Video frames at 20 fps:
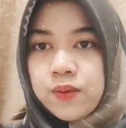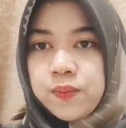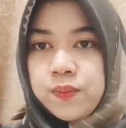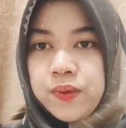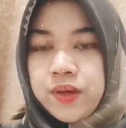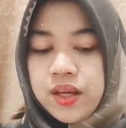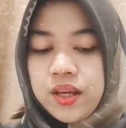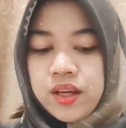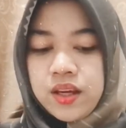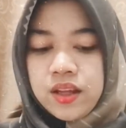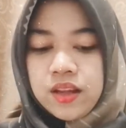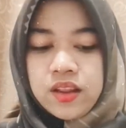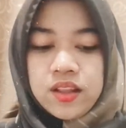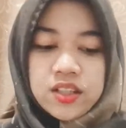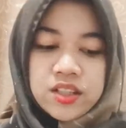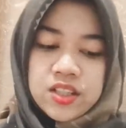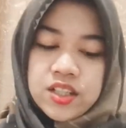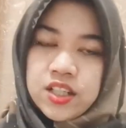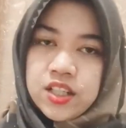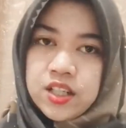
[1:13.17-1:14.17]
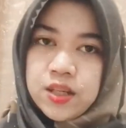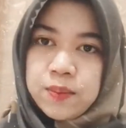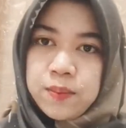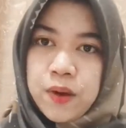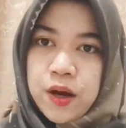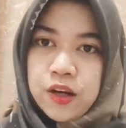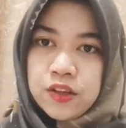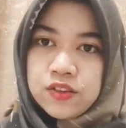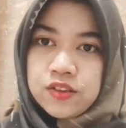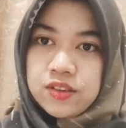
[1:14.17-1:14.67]
be learned
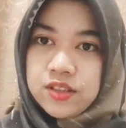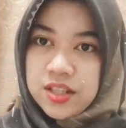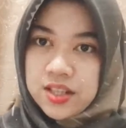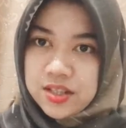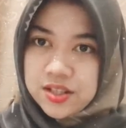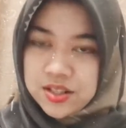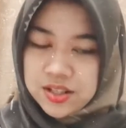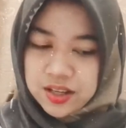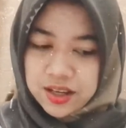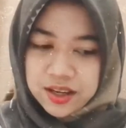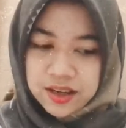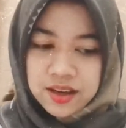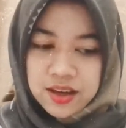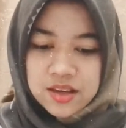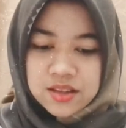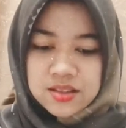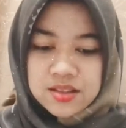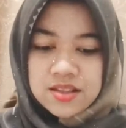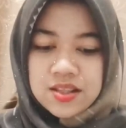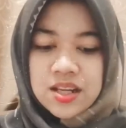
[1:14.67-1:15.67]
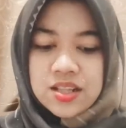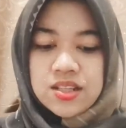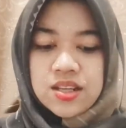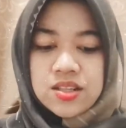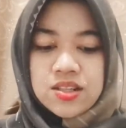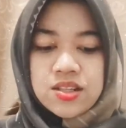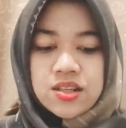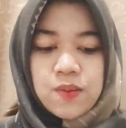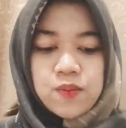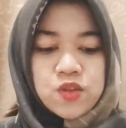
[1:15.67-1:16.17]
about teaching, such as
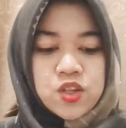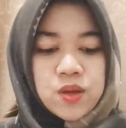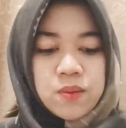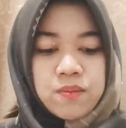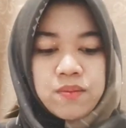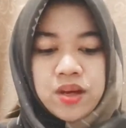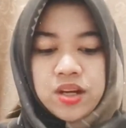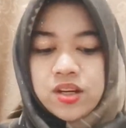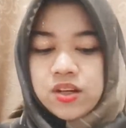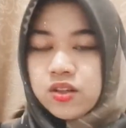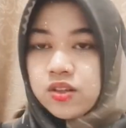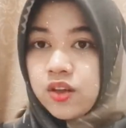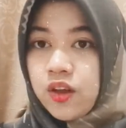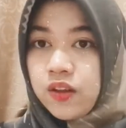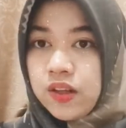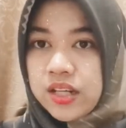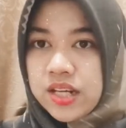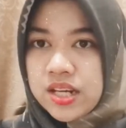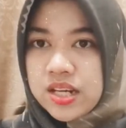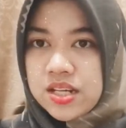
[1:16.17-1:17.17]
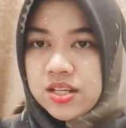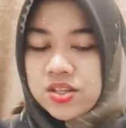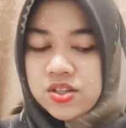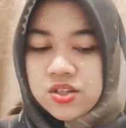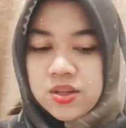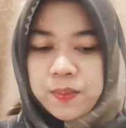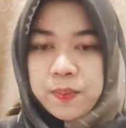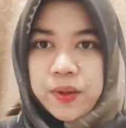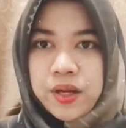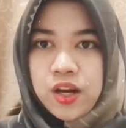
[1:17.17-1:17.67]
subject matter knowledge,
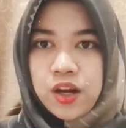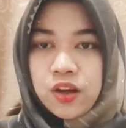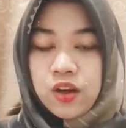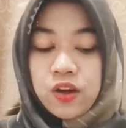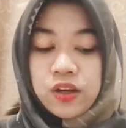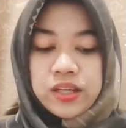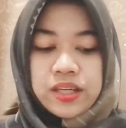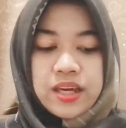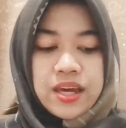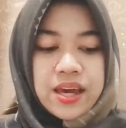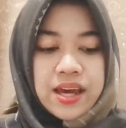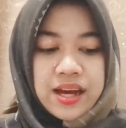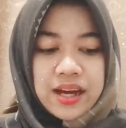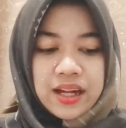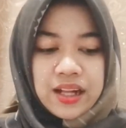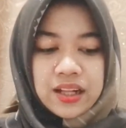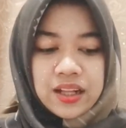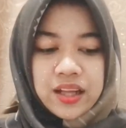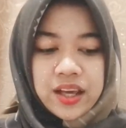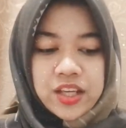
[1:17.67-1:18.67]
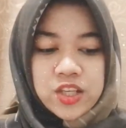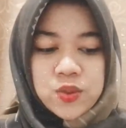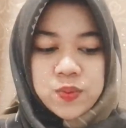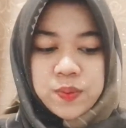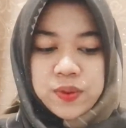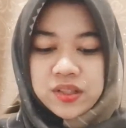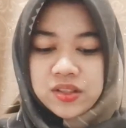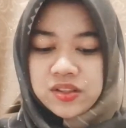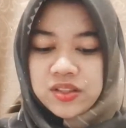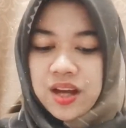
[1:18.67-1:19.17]
pedagogical
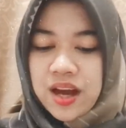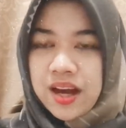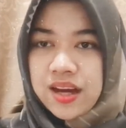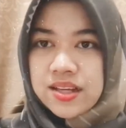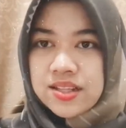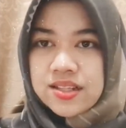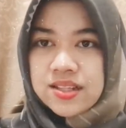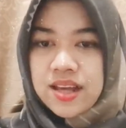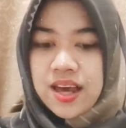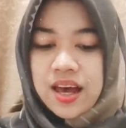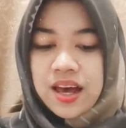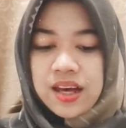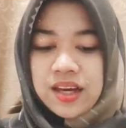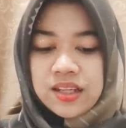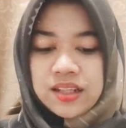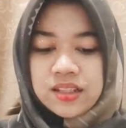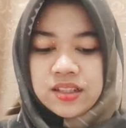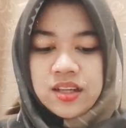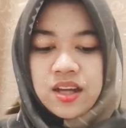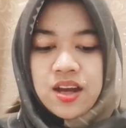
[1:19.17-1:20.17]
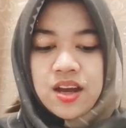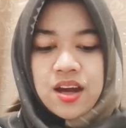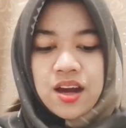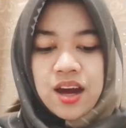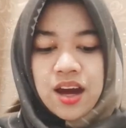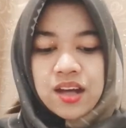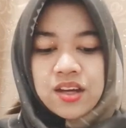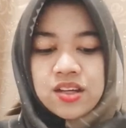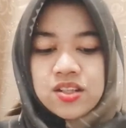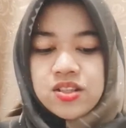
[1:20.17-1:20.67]
expertise, and
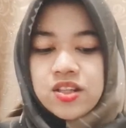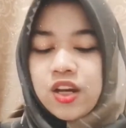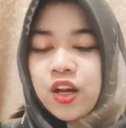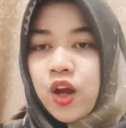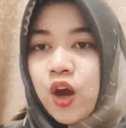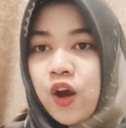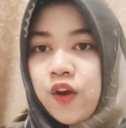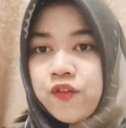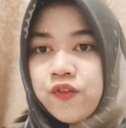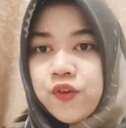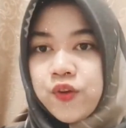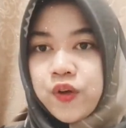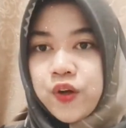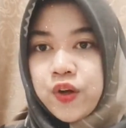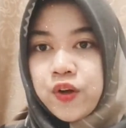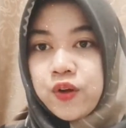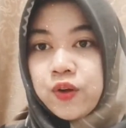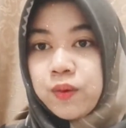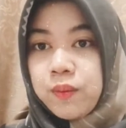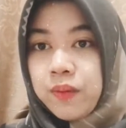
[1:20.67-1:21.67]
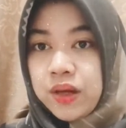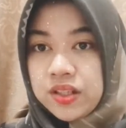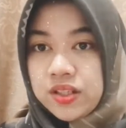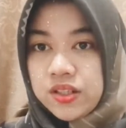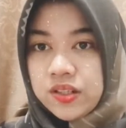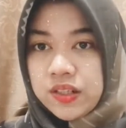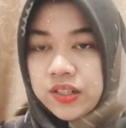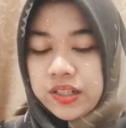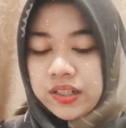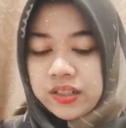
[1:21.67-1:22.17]
understanding of curriculum
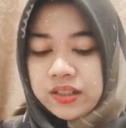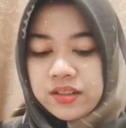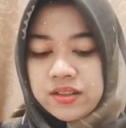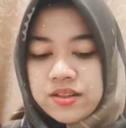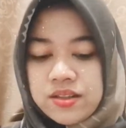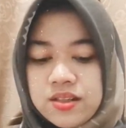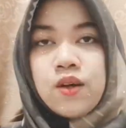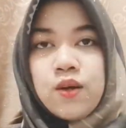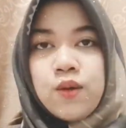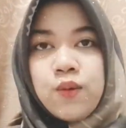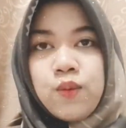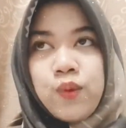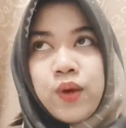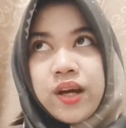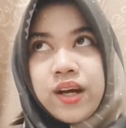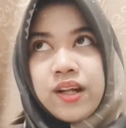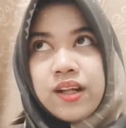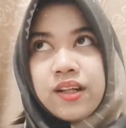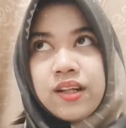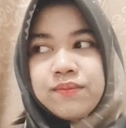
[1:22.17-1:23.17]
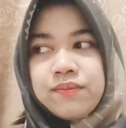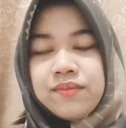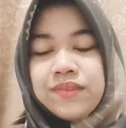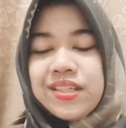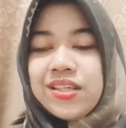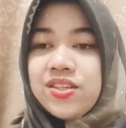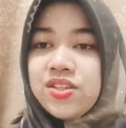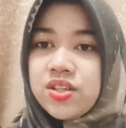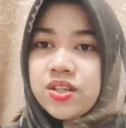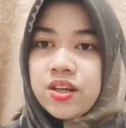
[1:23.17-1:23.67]
materials. Well,
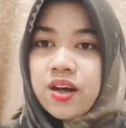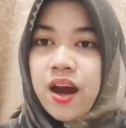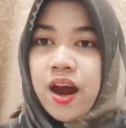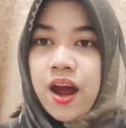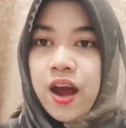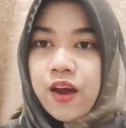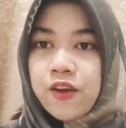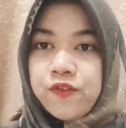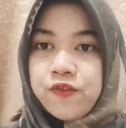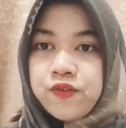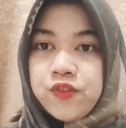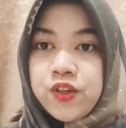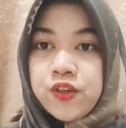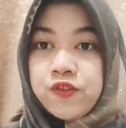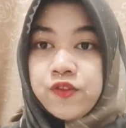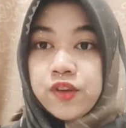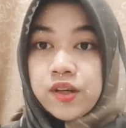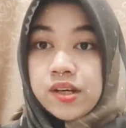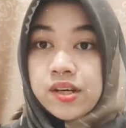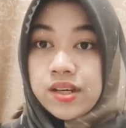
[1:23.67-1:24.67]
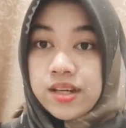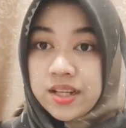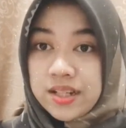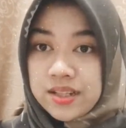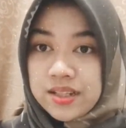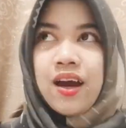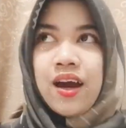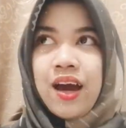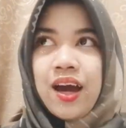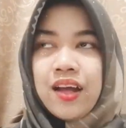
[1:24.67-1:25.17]
teachers have different
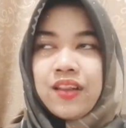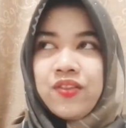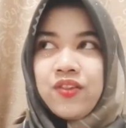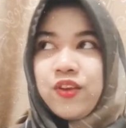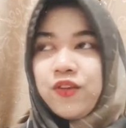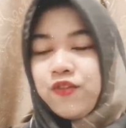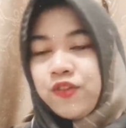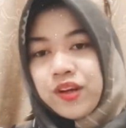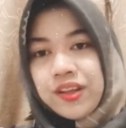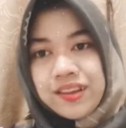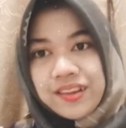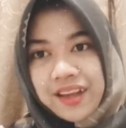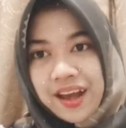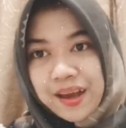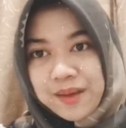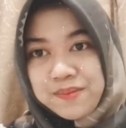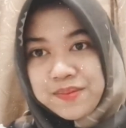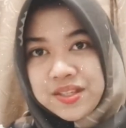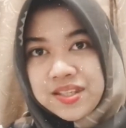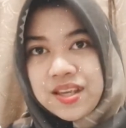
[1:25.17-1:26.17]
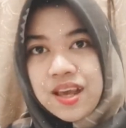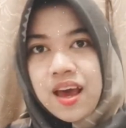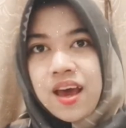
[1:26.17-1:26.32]
needs at different times